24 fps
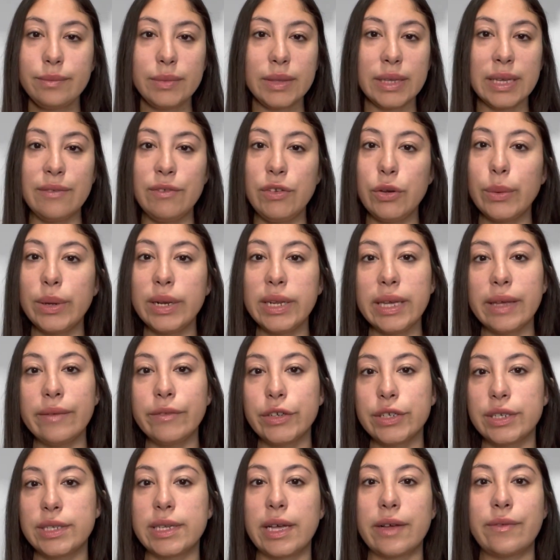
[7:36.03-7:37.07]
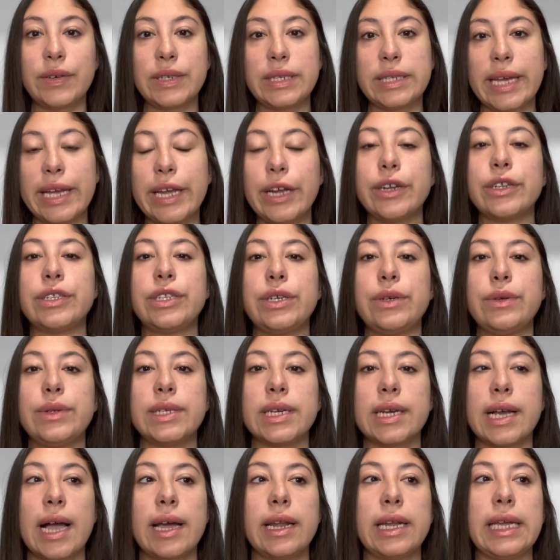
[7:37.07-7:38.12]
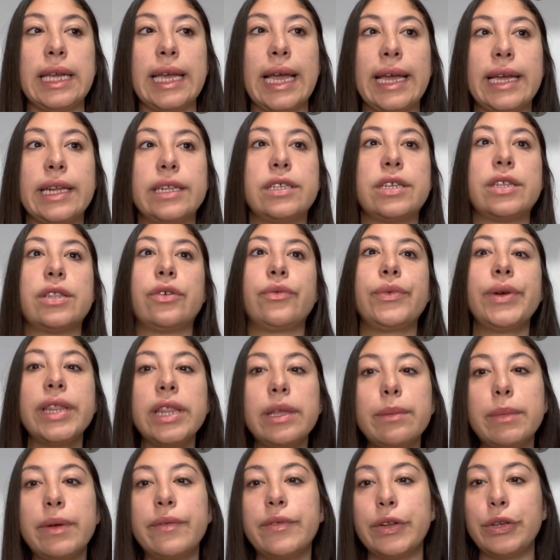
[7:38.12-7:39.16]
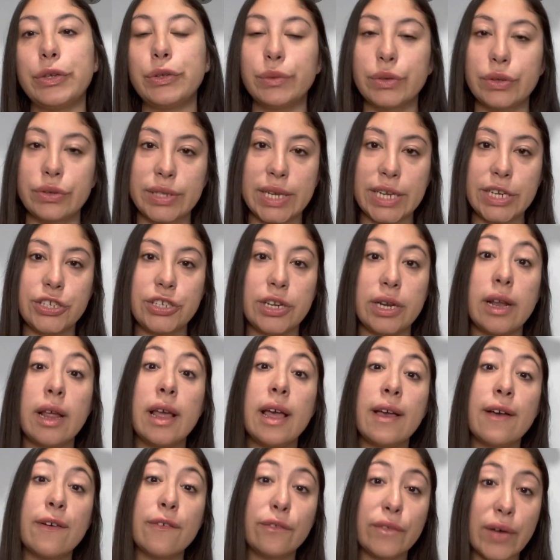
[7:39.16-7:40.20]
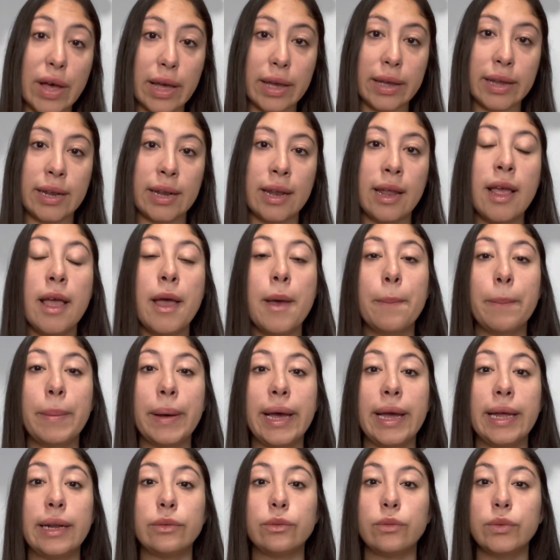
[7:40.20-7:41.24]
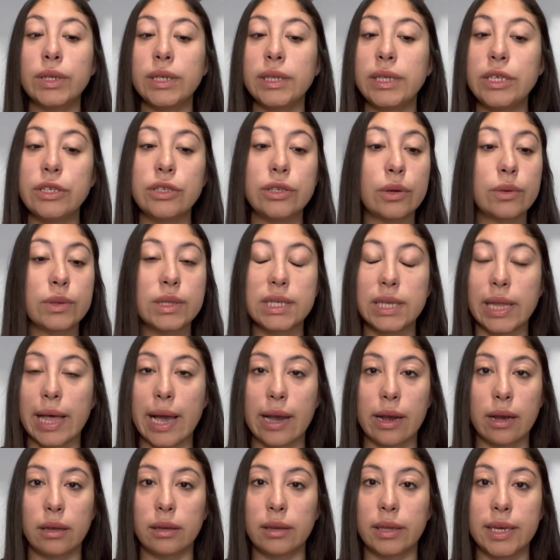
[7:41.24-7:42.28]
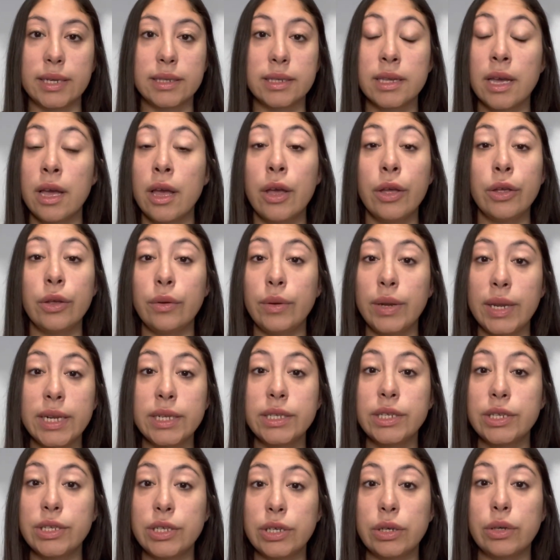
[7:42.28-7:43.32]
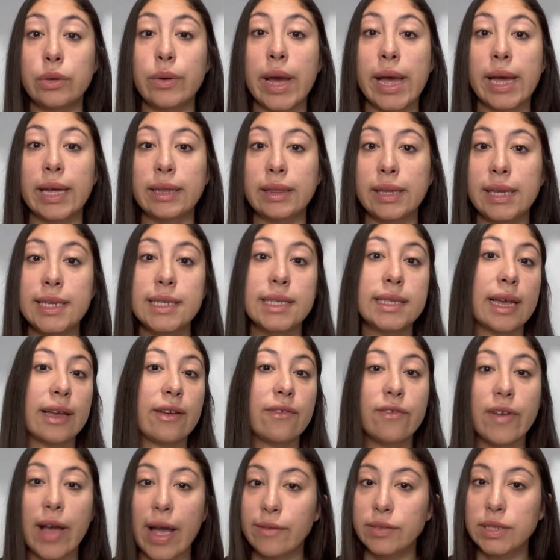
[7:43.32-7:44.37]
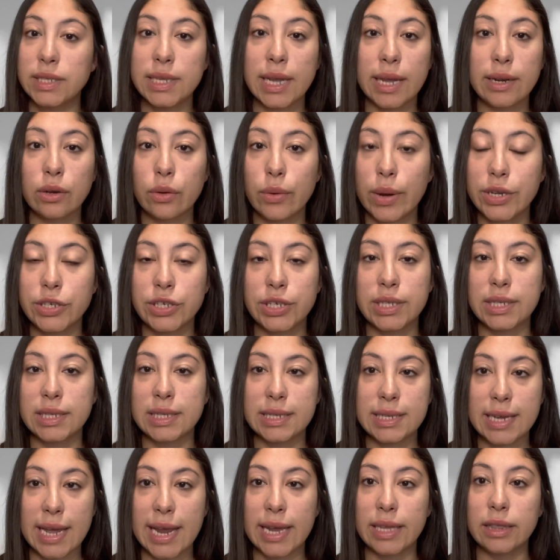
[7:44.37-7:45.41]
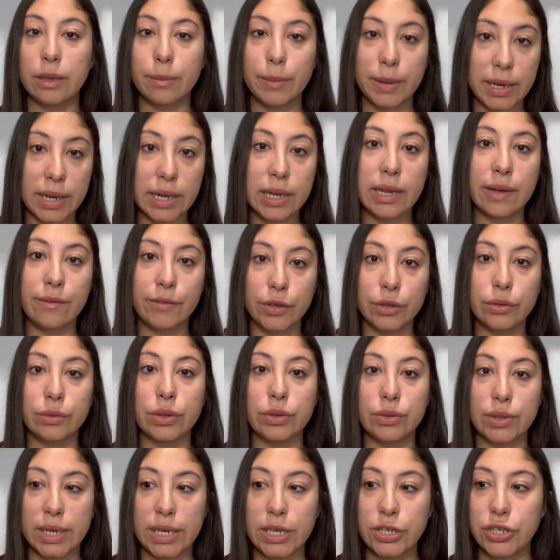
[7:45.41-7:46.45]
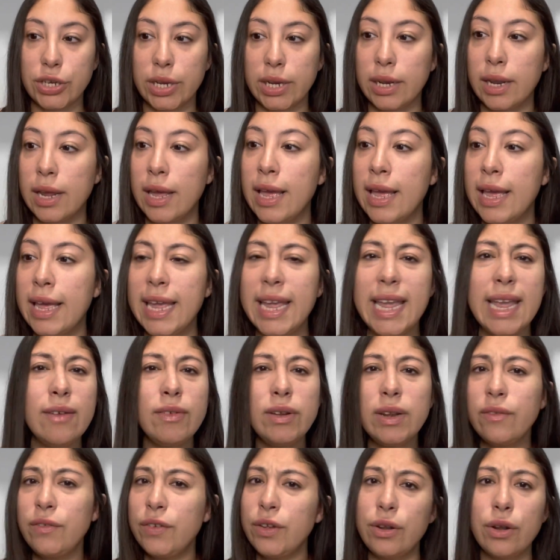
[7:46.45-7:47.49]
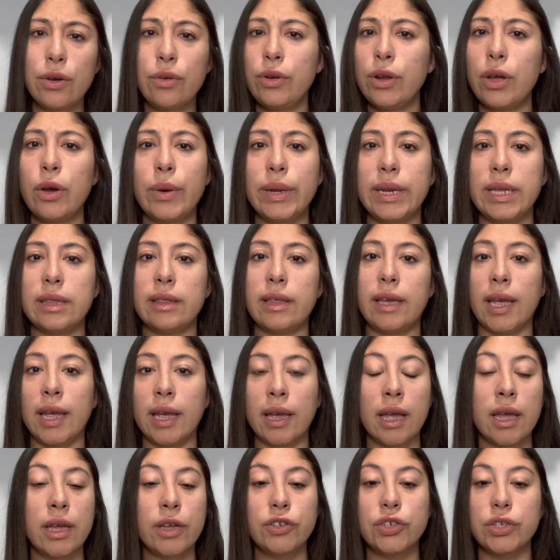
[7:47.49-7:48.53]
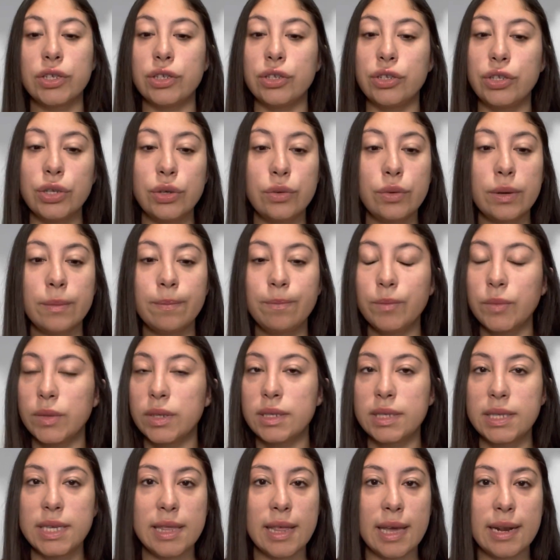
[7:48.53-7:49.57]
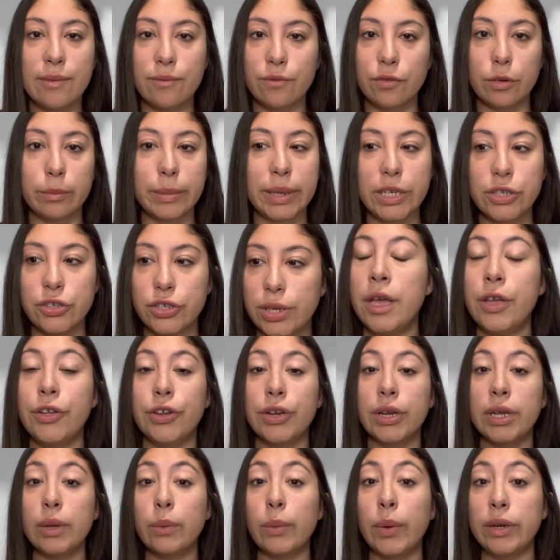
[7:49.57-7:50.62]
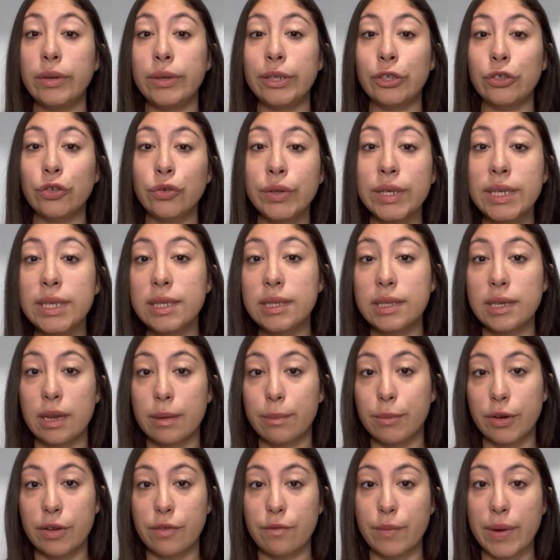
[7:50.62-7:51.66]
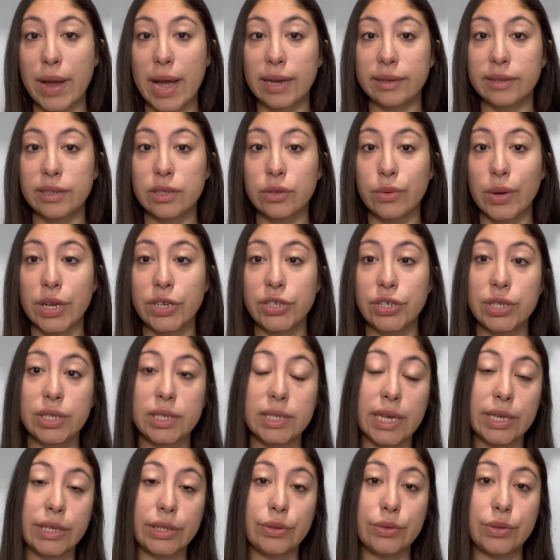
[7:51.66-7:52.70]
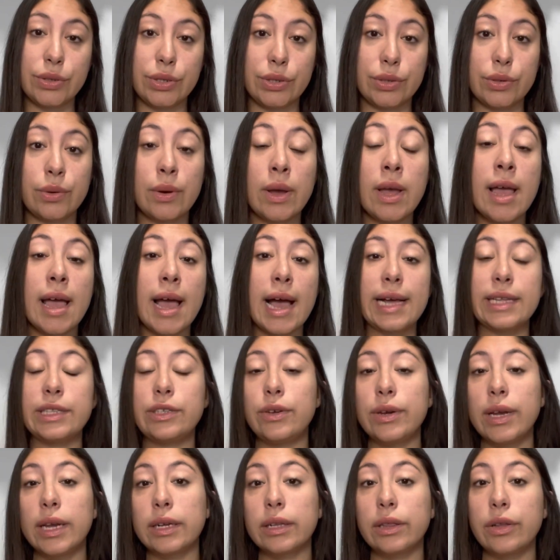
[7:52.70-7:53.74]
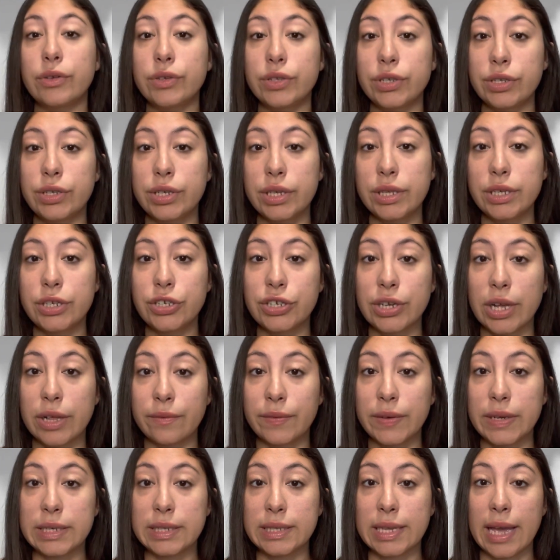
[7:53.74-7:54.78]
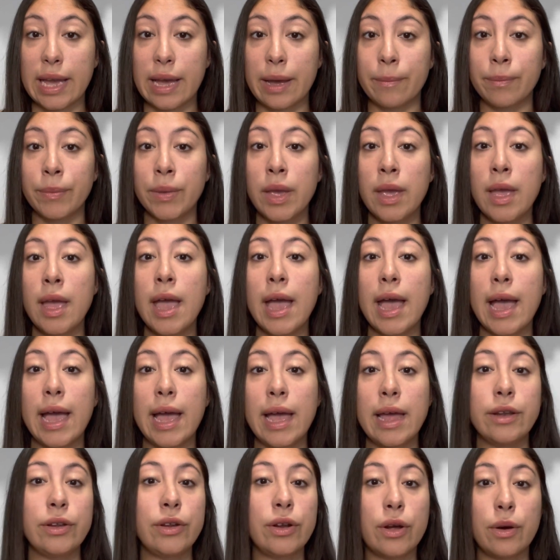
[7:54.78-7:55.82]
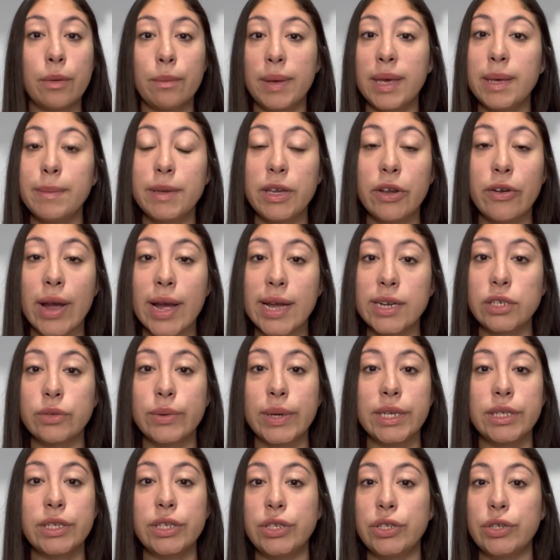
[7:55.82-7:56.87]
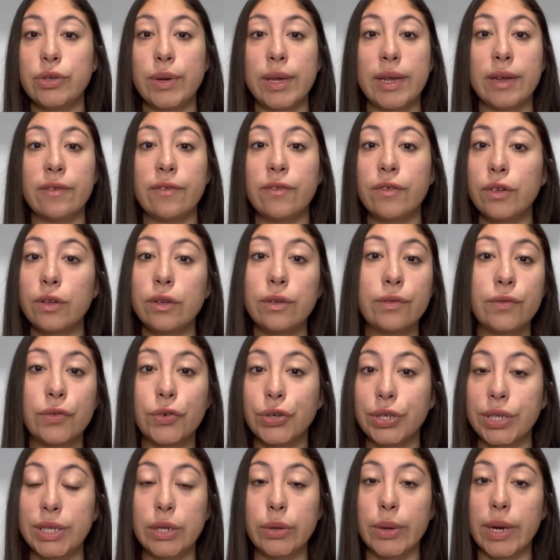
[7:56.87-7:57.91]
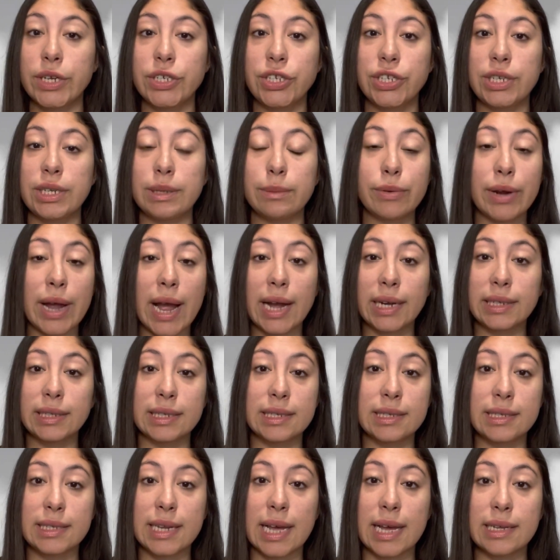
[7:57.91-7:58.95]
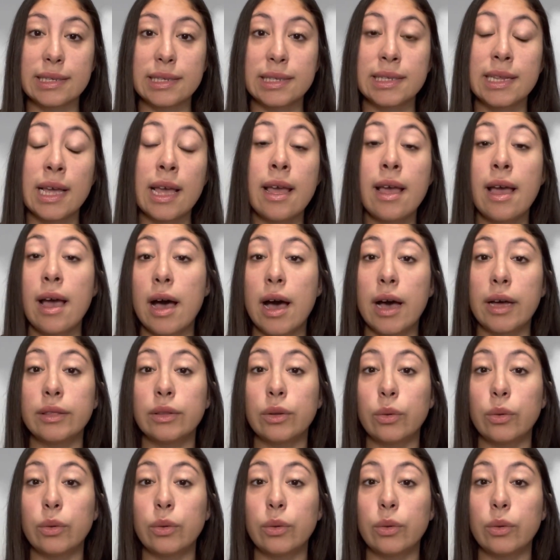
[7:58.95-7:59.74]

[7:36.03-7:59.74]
If you want to give yourself a day or two to kind of get into the rhythm of a new rotation, fine, but really don't slack on this. You need to do at least like 5 to 10 questions a day at the beginning of your rotation. Even if you don't know anything, just do them, see that information. You're going to want to increase the number of practice questions that you do as you get closer to the shelf exam, and maybe graduate to doing full 40 question practice tests on the